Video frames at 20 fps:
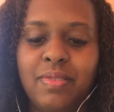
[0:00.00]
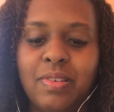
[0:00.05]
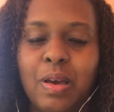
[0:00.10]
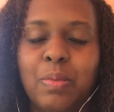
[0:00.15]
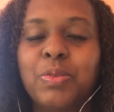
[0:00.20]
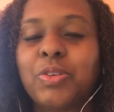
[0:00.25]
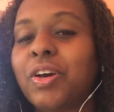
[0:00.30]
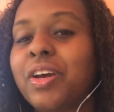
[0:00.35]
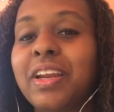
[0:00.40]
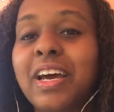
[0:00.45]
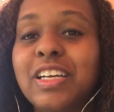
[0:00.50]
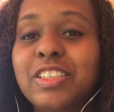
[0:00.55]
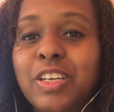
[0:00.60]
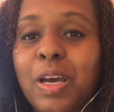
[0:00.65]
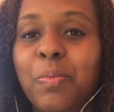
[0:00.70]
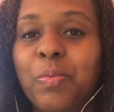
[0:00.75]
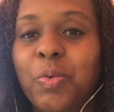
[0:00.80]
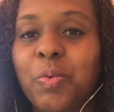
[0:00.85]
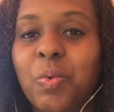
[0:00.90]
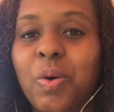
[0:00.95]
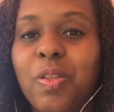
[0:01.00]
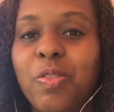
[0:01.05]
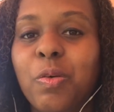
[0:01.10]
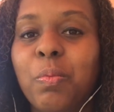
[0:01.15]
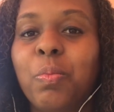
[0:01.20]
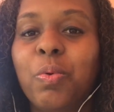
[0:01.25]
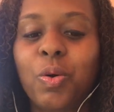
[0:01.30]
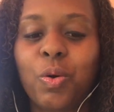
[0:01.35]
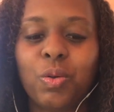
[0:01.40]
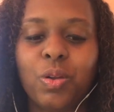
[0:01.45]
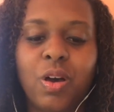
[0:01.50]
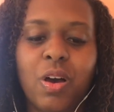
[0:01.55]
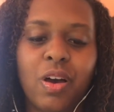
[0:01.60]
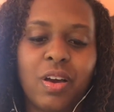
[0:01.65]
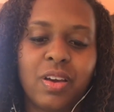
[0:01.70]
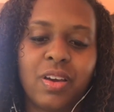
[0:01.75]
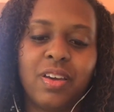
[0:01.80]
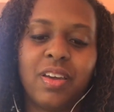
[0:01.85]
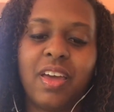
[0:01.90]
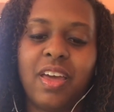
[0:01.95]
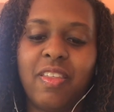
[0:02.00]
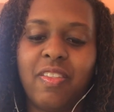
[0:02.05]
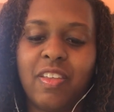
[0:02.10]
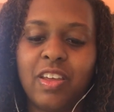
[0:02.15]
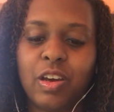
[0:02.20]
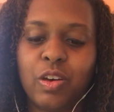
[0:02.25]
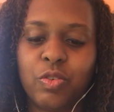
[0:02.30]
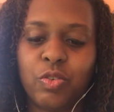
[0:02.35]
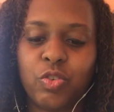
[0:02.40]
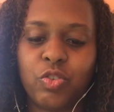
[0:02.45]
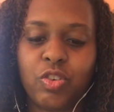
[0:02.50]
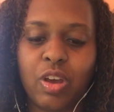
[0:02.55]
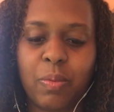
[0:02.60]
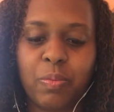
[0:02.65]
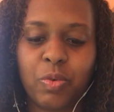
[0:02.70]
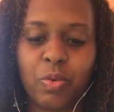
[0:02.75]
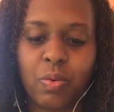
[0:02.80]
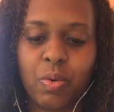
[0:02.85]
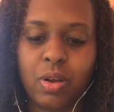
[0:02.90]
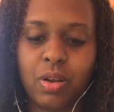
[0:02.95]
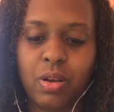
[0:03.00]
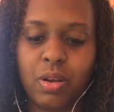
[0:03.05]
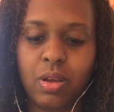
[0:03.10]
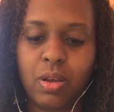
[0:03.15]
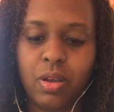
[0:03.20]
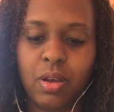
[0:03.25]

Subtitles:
I'm sorry, not chapter 1, the prologue, and then I'll do chapter 1.